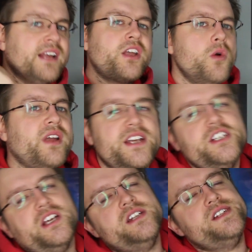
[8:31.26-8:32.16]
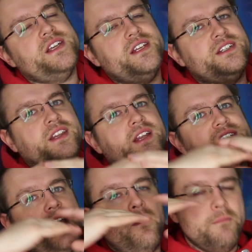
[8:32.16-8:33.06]
and go and get changed into
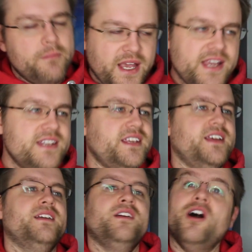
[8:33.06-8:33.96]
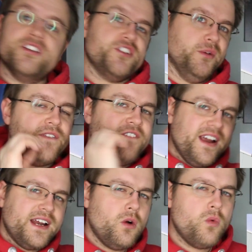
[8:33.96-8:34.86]
this amazing costume. They
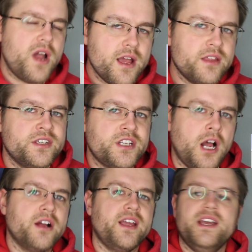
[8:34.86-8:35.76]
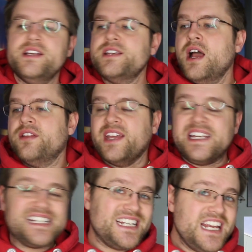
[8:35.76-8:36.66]
find out where the target is. They
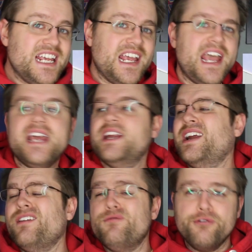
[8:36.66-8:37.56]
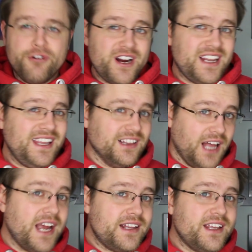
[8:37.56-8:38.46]
sneak in, and I really
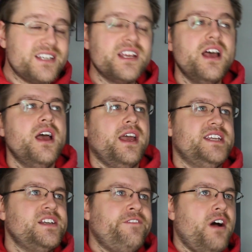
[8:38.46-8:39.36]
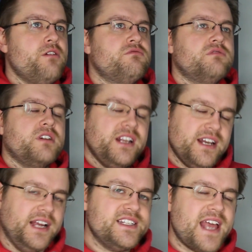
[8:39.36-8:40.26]
like this. It just felt a really
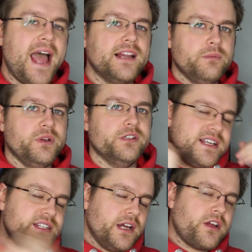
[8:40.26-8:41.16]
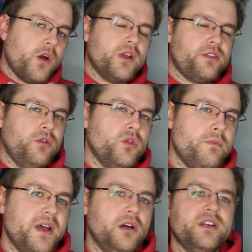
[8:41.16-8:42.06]
nice element. As they're going through
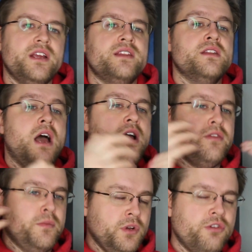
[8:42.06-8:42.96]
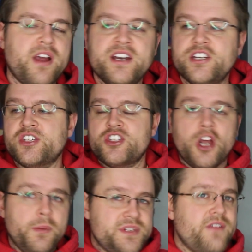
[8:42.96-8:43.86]
the building, the Blue Ranger
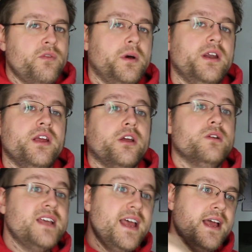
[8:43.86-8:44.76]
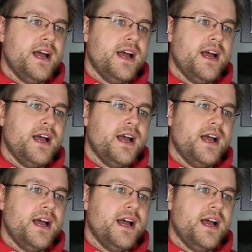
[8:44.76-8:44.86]
stops everybody and goes,